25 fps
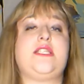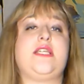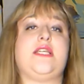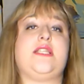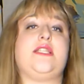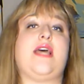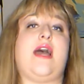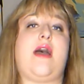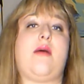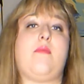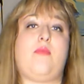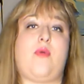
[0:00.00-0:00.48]
did
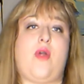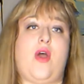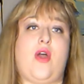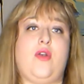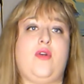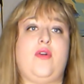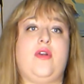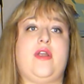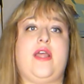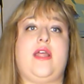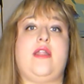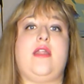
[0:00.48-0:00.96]
that, brought
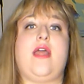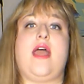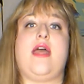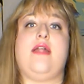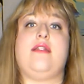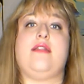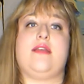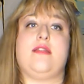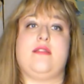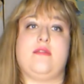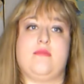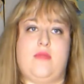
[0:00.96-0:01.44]
her in, and
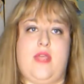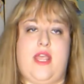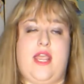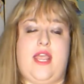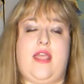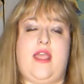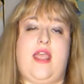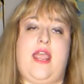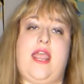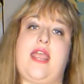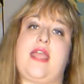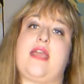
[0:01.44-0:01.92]

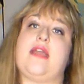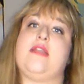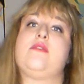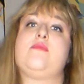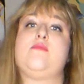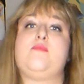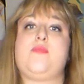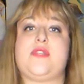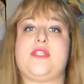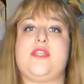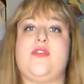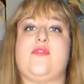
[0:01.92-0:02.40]
then Anne
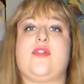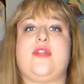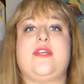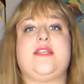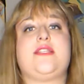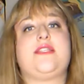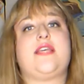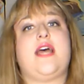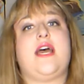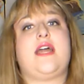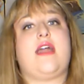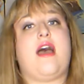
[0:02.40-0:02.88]
specifically
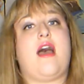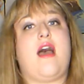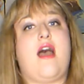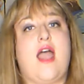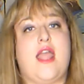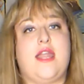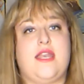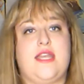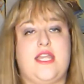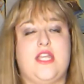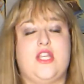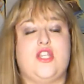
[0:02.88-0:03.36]
said,
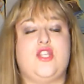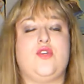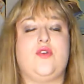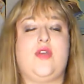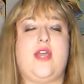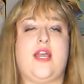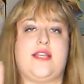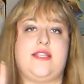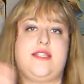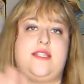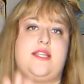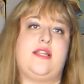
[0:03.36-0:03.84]
I need you
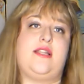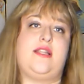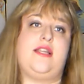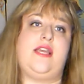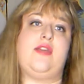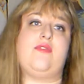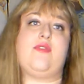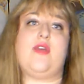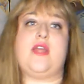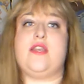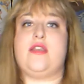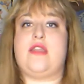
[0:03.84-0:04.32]
guys to
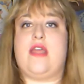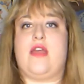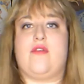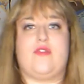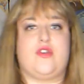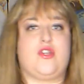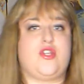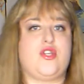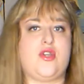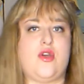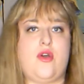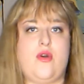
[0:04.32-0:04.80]
leave and never
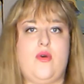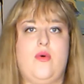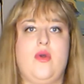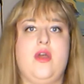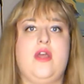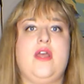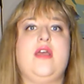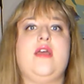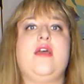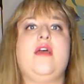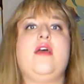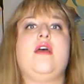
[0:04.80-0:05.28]
show
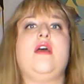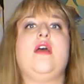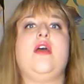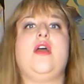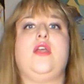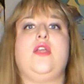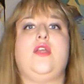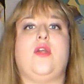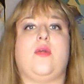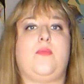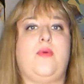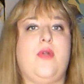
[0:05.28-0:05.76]

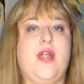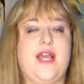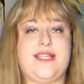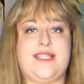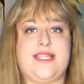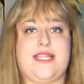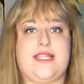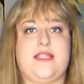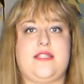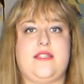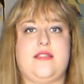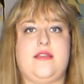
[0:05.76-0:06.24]
your
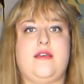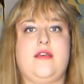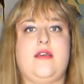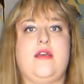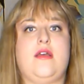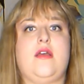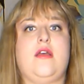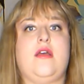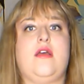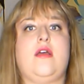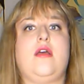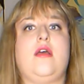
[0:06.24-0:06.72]
presence.
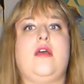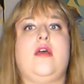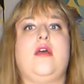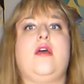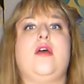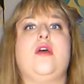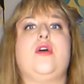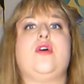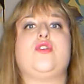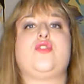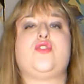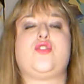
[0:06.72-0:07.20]

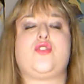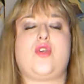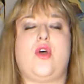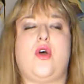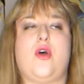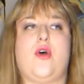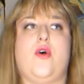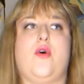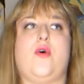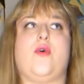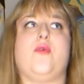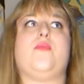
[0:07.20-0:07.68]

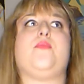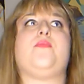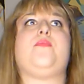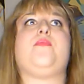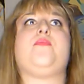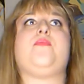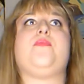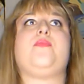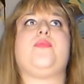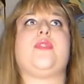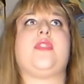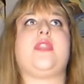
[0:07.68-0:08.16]
So
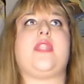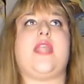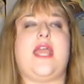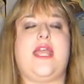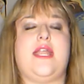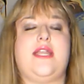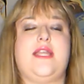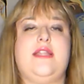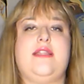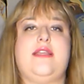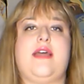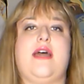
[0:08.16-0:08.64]
they
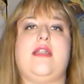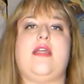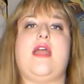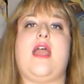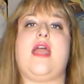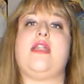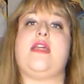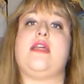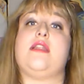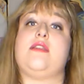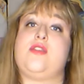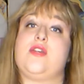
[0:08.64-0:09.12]
did that,
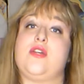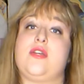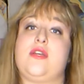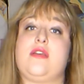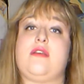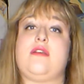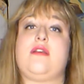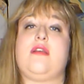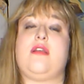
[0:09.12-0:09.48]
and it took,